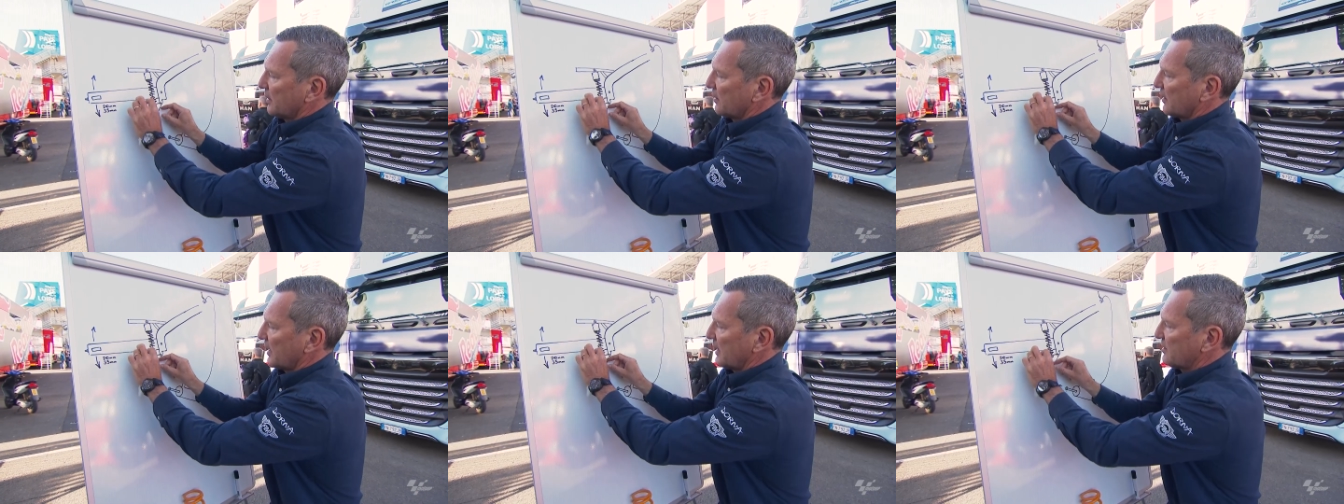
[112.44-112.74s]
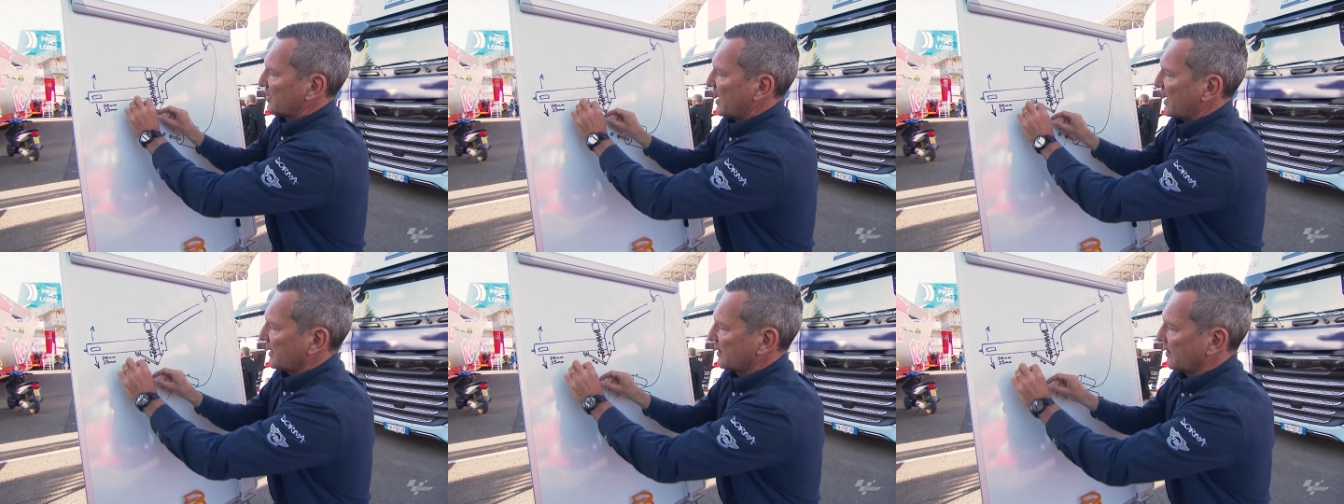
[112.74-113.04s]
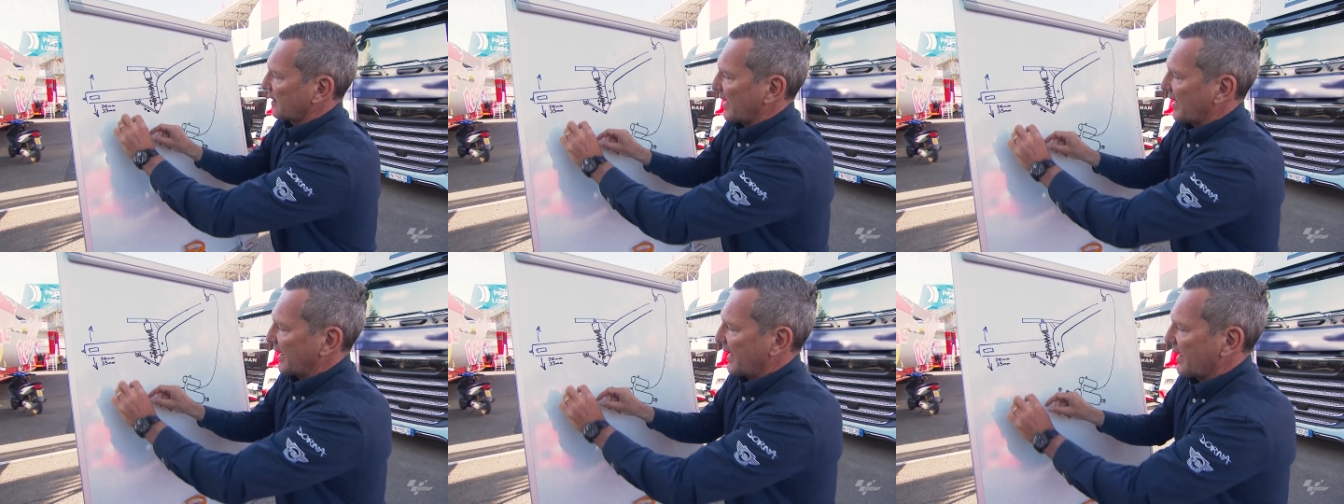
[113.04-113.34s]
they take
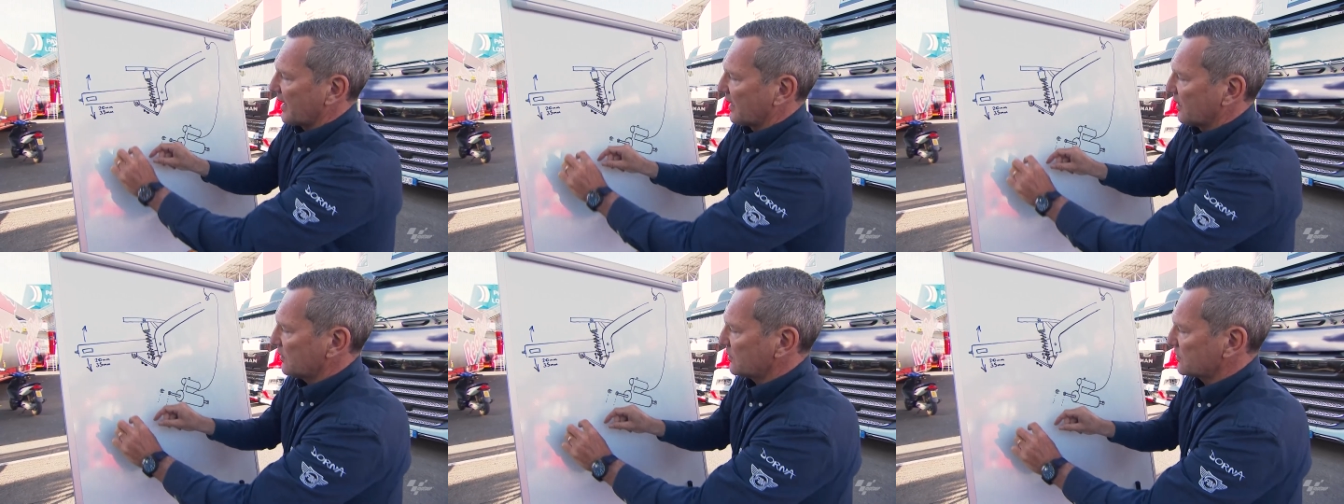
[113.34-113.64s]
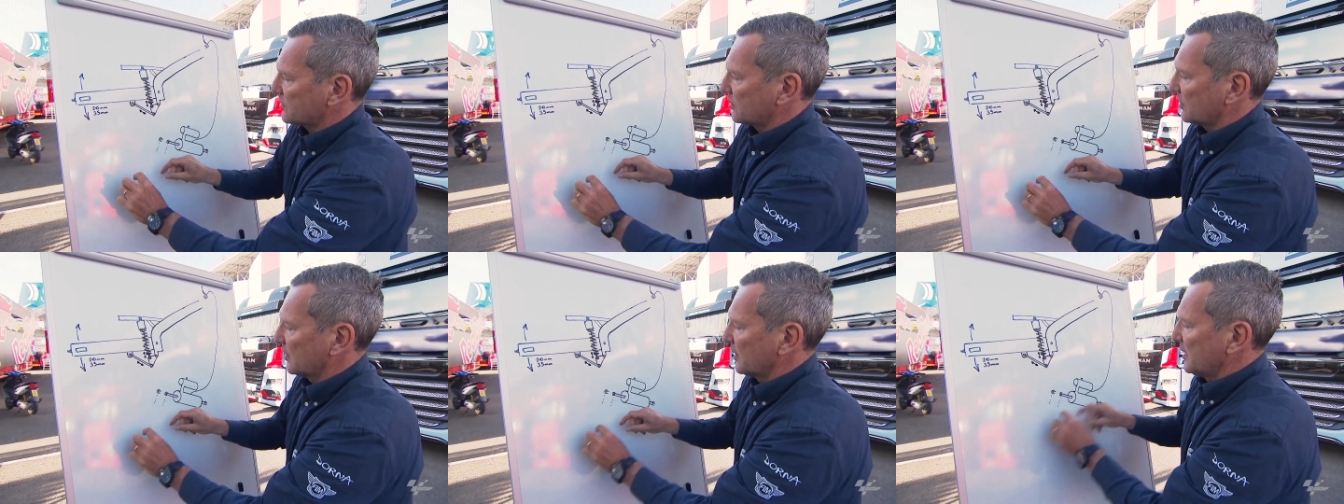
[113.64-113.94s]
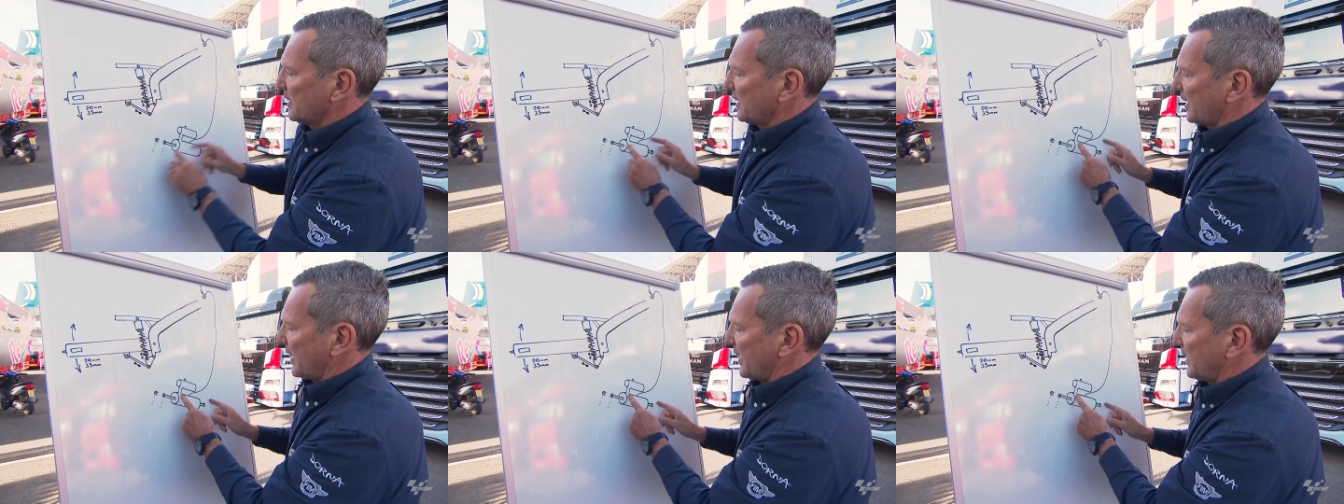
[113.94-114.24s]
that out
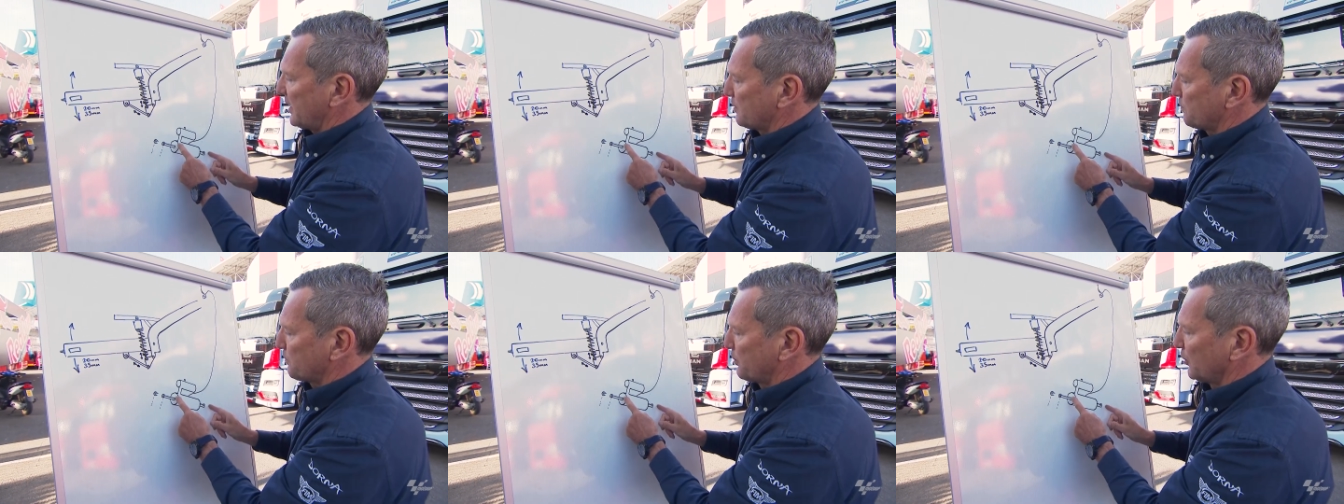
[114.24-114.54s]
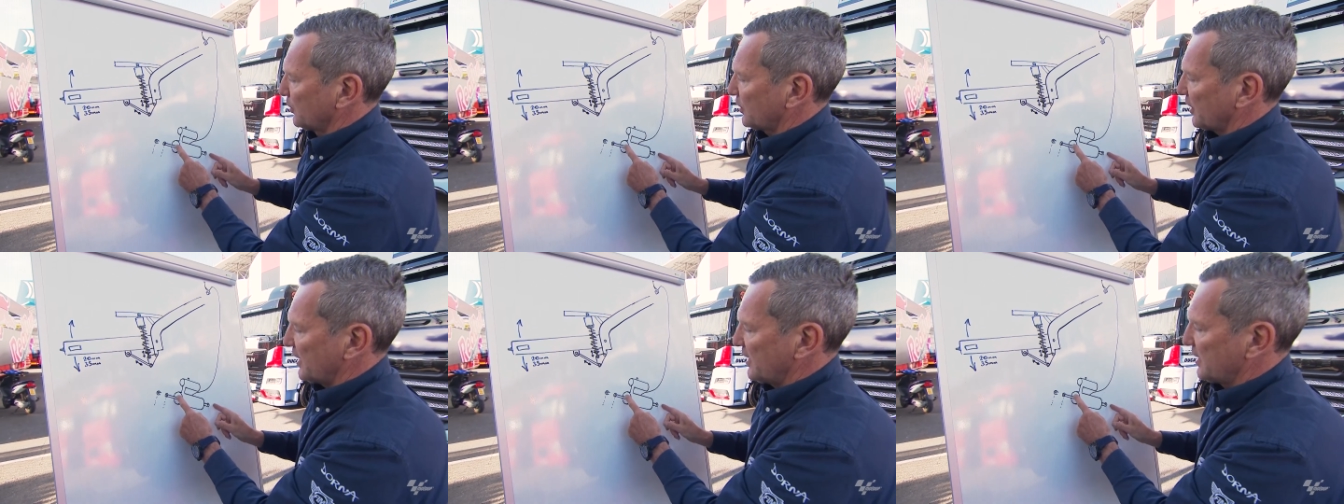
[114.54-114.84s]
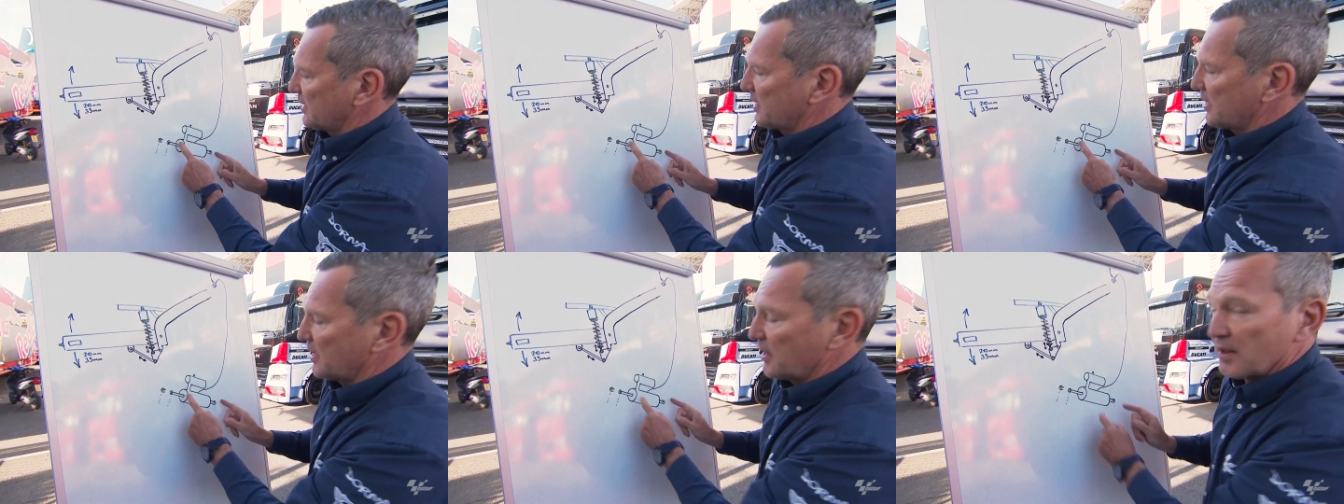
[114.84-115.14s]
and put
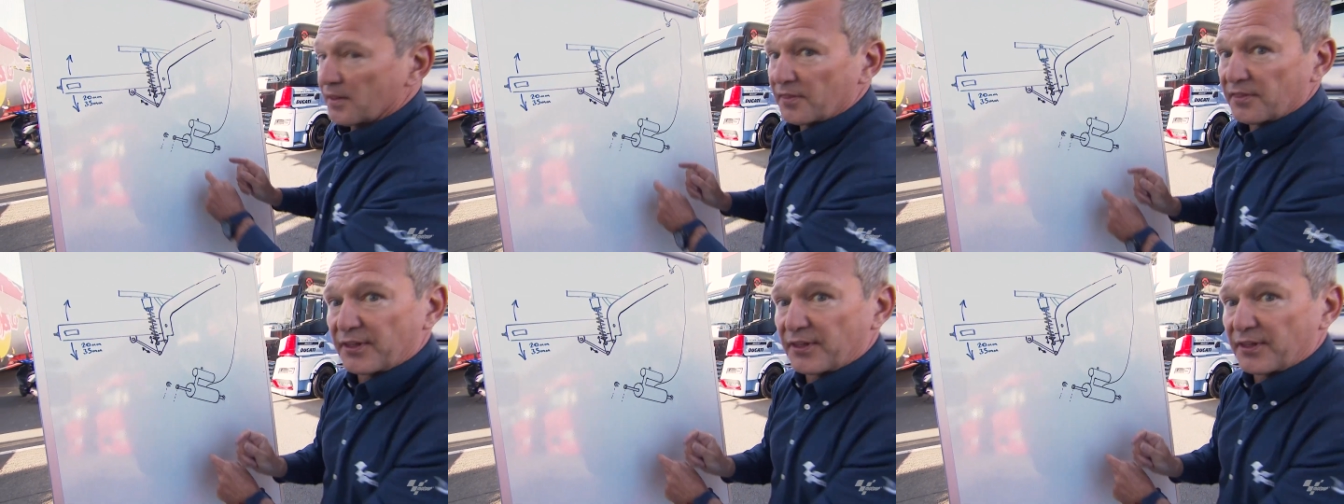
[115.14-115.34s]
in